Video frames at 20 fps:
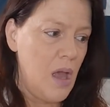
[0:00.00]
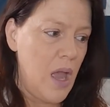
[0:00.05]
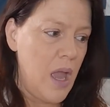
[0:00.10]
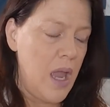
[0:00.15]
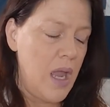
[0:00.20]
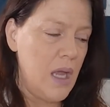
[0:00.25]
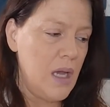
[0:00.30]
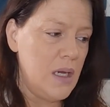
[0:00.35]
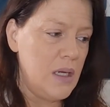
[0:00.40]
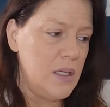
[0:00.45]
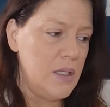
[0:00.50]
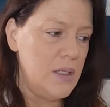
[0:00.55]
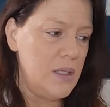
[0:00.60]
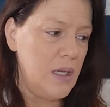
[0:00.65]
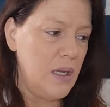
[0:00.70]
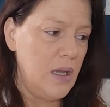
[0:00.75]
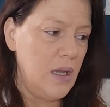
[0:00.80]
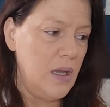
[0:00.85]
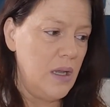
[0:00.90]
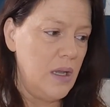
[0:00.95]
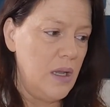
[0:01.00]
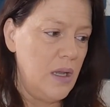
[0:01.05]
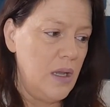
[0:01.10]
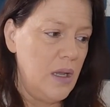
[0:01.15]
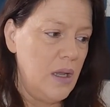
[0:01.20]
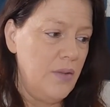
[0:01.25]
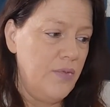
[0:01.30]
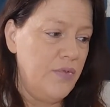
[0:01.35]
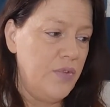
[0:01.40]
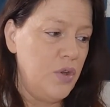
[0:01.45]
And
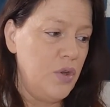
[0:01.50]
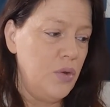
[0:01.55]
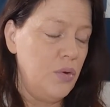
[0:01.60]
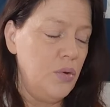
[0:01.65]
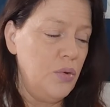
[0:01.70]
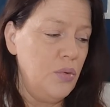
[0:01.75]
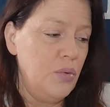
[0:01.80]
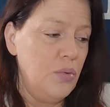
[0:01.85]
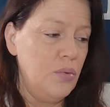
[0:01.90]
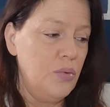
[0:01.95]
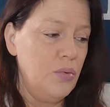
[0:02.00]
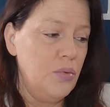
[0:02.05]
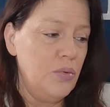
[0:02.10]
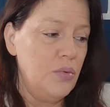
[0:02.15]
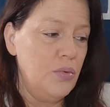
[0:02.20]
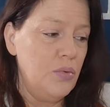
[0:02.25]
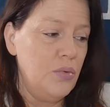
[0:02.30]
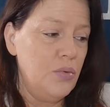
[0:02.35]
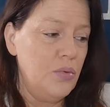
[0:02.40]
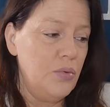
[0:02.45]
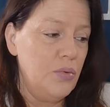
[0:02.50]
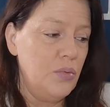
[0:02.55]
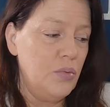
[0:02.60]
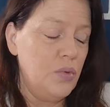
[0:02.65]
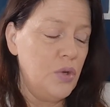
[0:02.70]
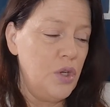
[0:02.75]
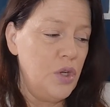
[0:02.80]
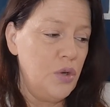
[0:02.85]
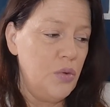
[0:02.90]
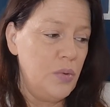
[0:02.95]
if you,
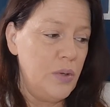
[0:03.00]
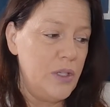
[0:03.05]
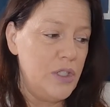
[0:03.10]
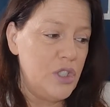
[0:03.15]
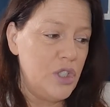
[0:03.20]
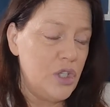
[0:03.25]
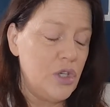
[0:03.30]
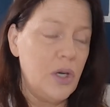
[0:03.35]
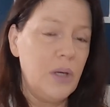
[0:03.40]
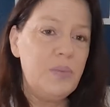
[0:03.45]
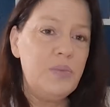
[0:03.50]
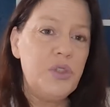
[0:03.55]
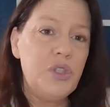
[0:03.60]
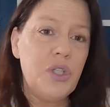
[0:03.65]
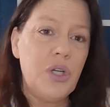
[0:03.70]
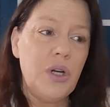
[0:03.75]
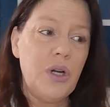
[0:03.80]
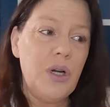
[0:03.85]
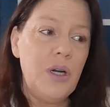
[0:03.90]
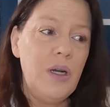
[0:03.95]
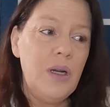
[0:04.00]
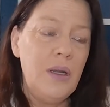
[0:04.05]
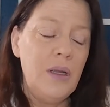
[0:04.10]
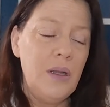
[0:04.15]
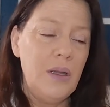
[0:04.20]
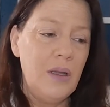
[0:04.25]
when you read scripture,